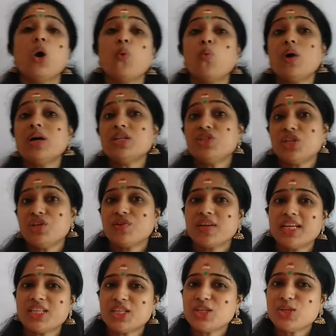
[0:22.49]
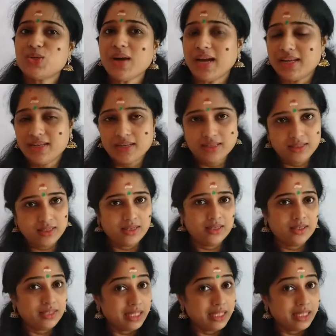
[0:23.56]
one generation to another.